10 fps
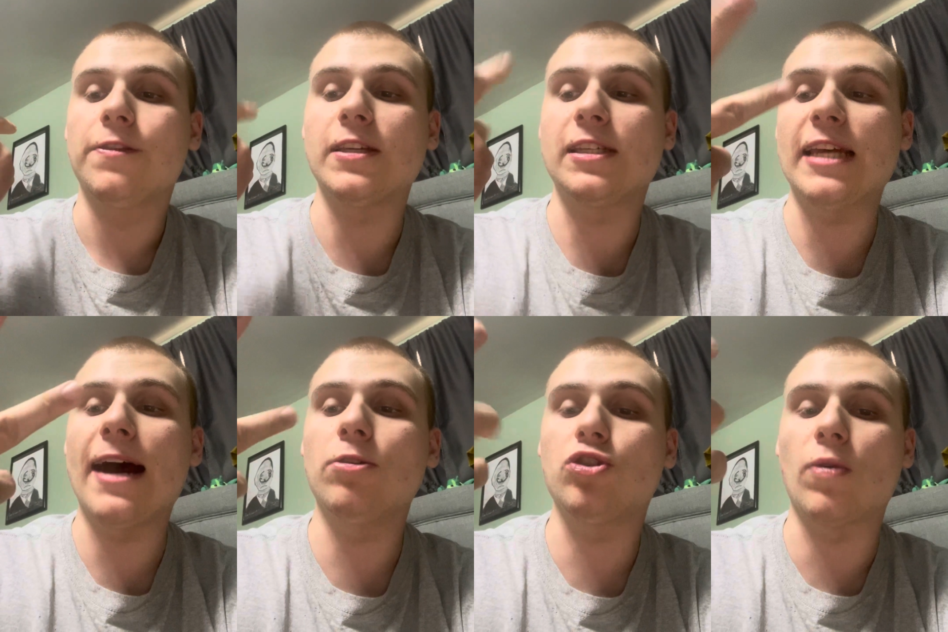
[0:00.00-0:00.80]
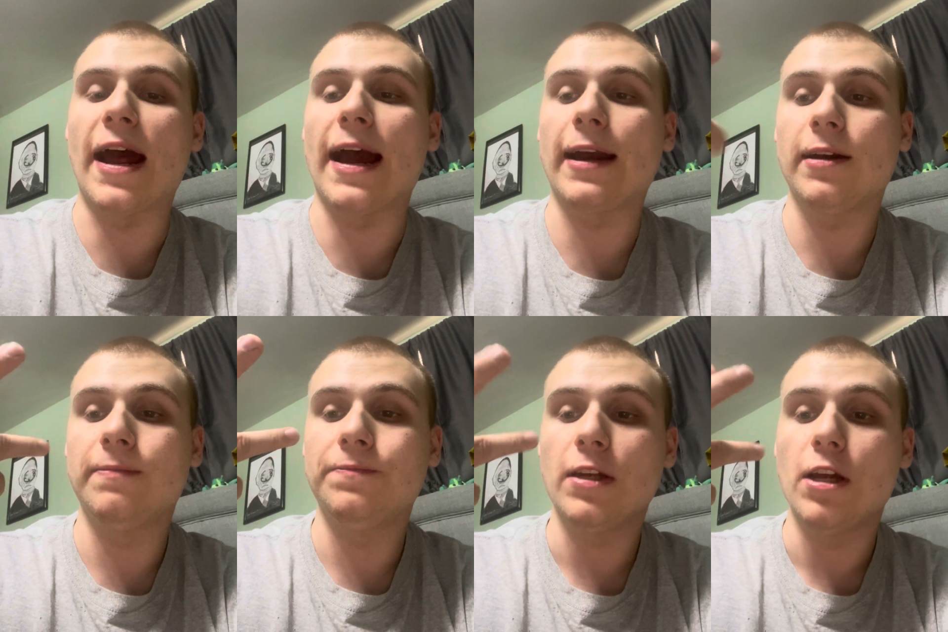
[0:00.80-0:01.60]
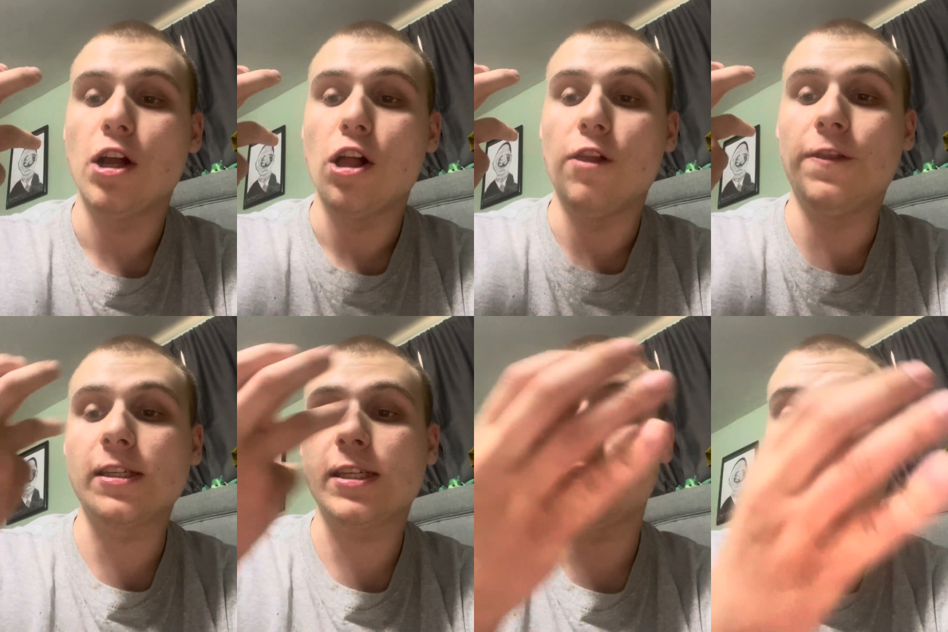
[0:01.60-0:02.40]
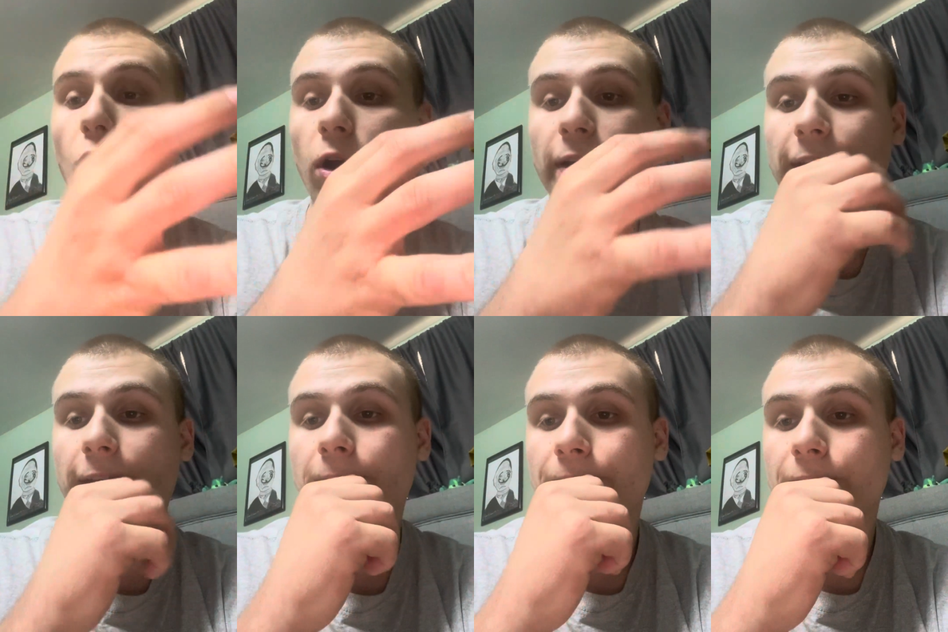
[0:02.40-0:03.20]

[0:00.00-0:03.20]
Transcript: the soundtrack, the story,